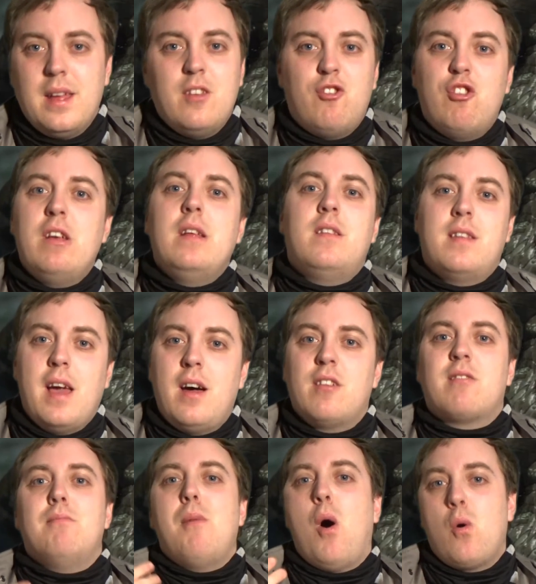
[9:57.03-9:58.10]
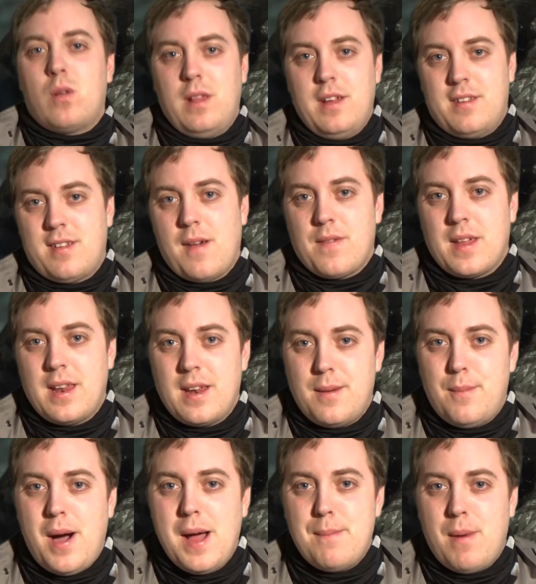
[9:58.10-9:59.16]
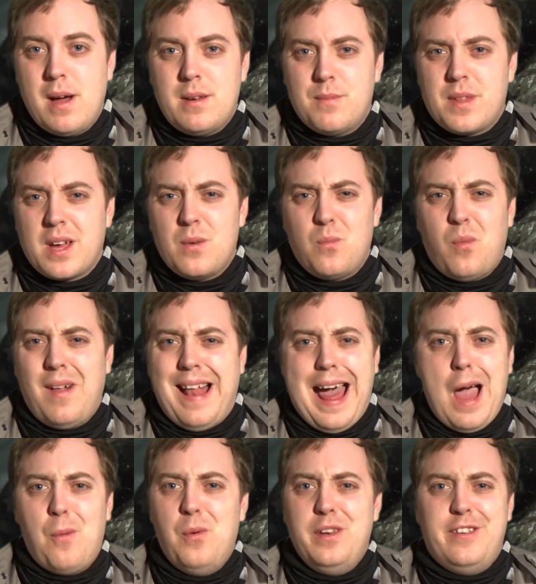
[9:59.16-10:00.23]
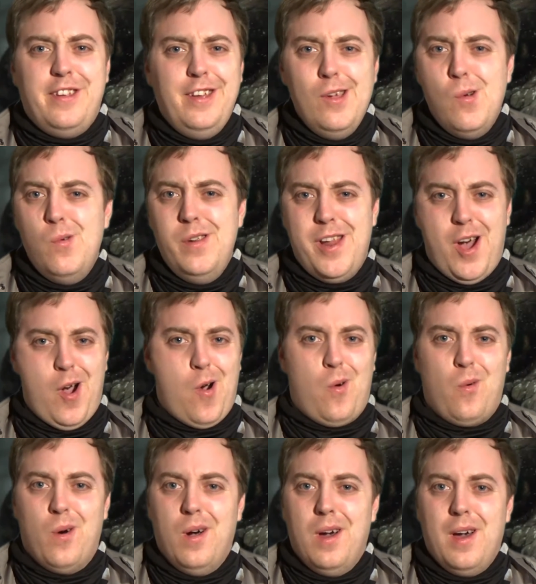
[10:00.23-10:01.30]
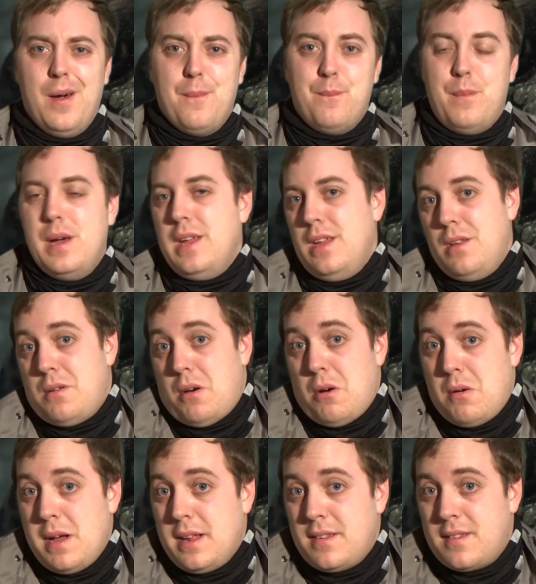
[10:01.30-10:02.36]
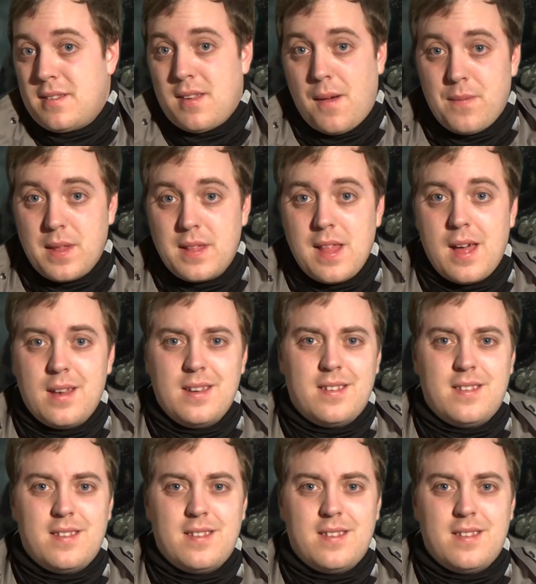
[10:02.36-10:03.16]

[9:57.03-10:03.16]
she tells Mowgli something, and in my mind I'm thinking, well, how would you know? But, you know, it's something that